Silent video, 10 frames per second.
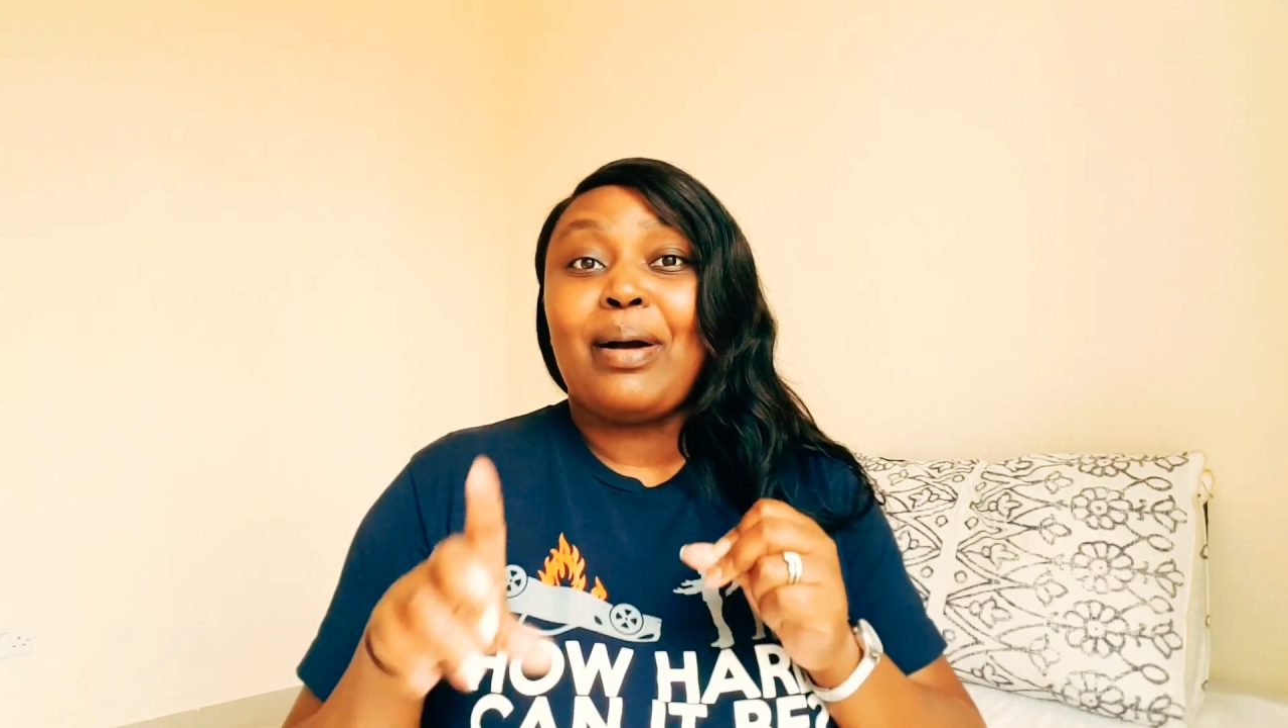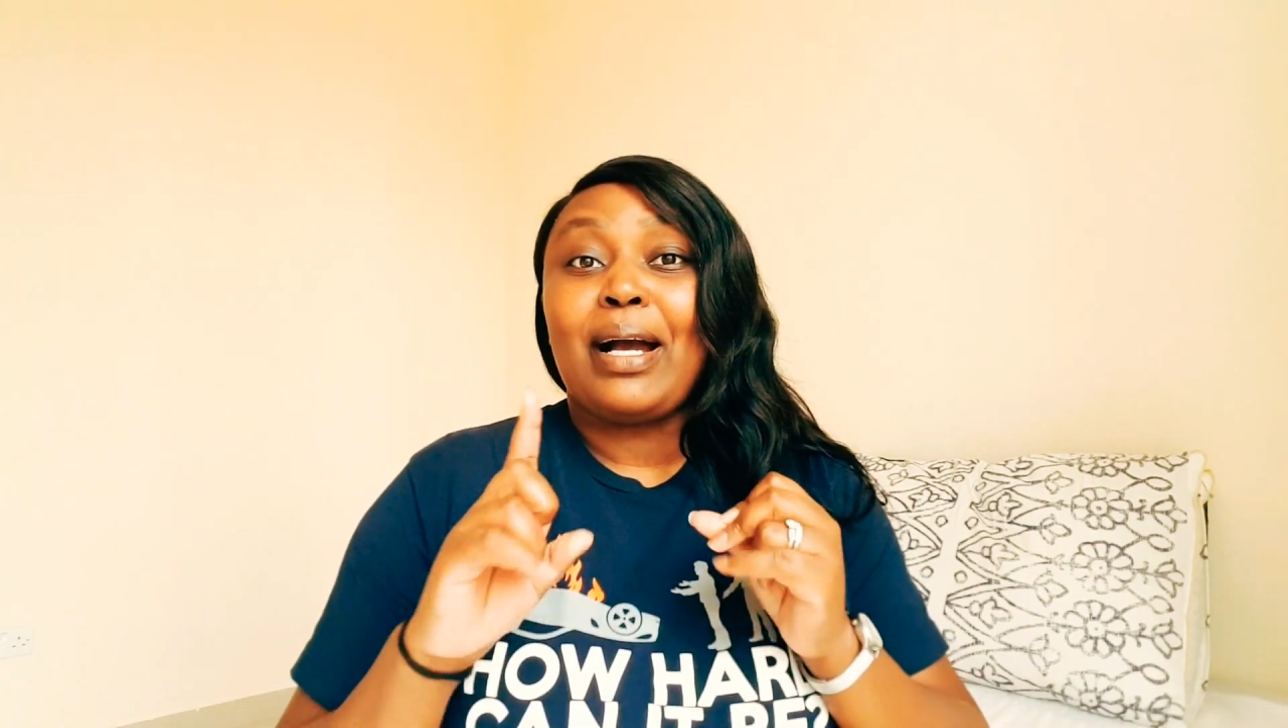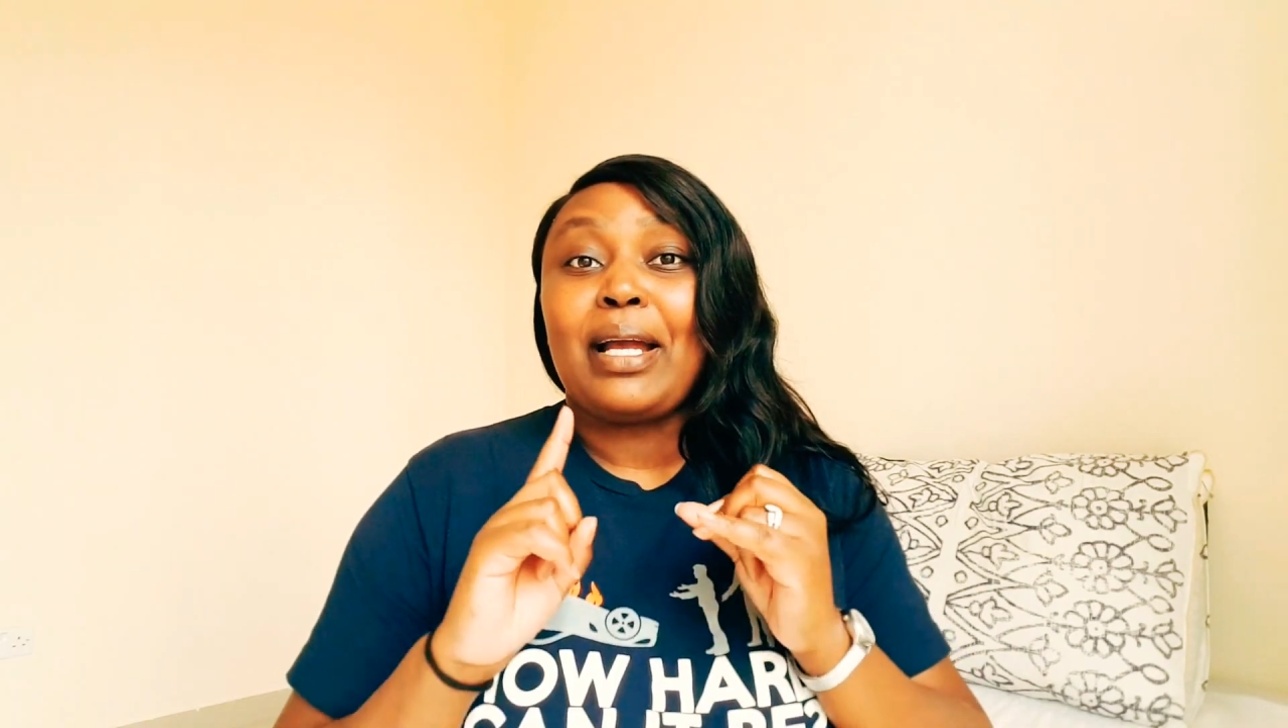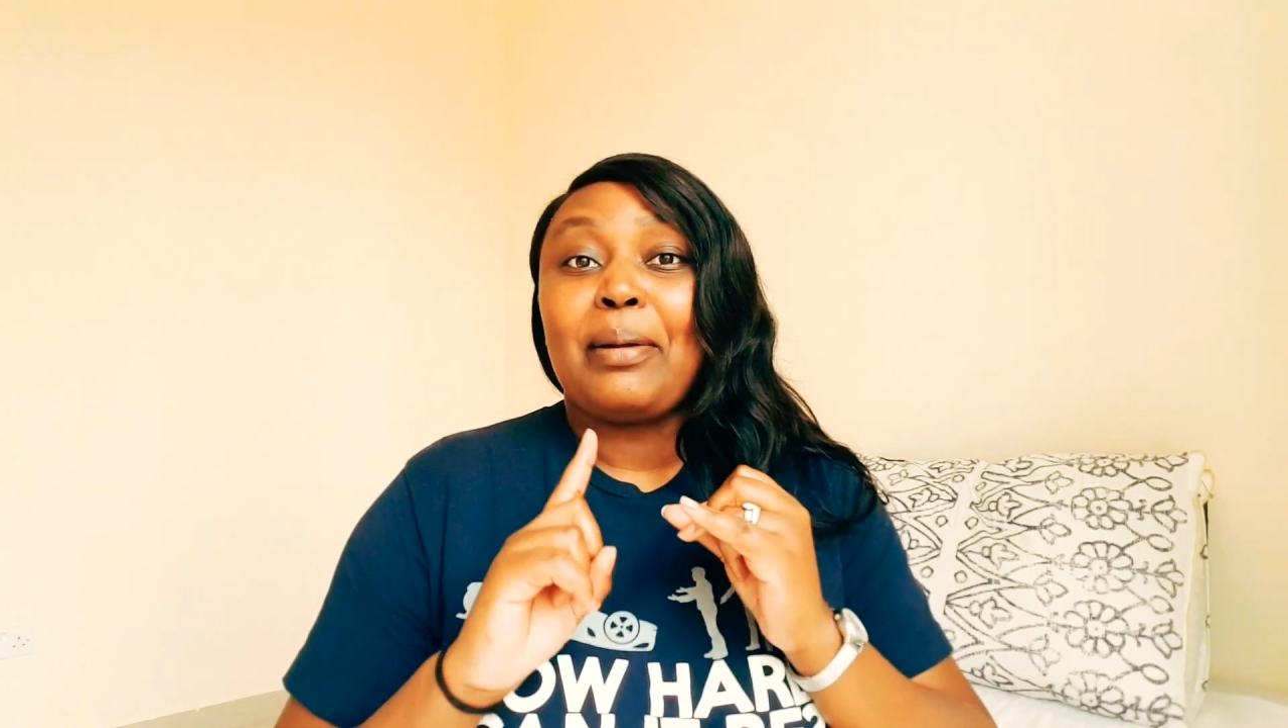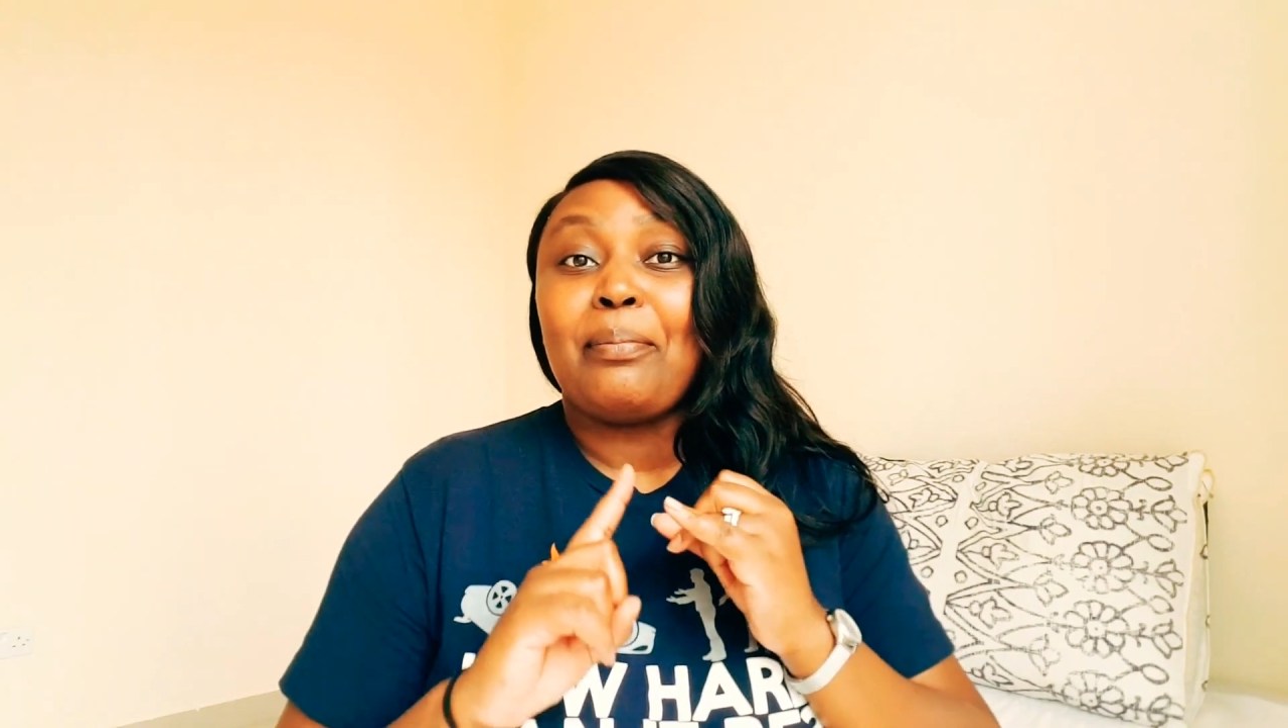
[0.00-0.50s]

by